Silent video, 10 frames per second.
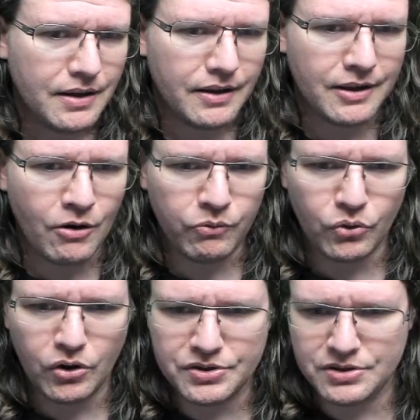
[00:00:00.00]
the
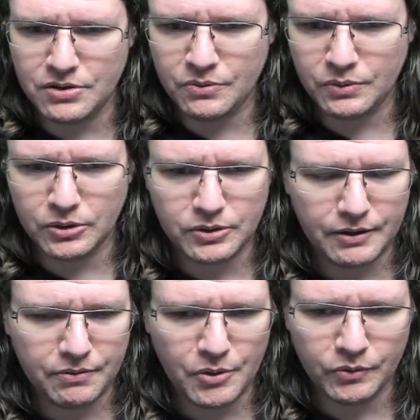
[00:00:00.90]
overall zone will look like
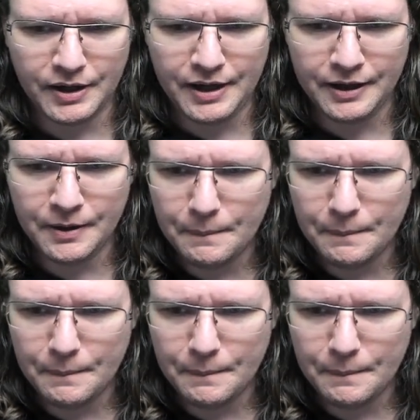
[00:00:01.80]
from overhead.